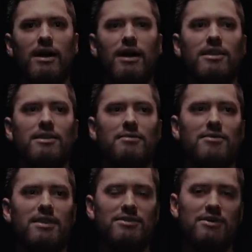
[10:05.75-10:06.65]
Uh, the,
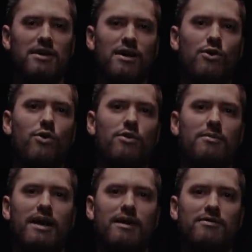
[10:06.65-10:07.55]
they took a
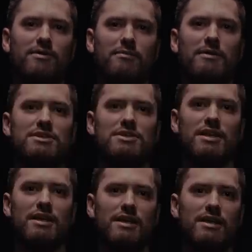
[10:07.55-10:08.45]
quarterback from
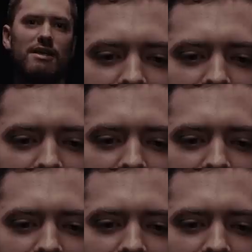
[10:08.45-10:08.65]
Michigan.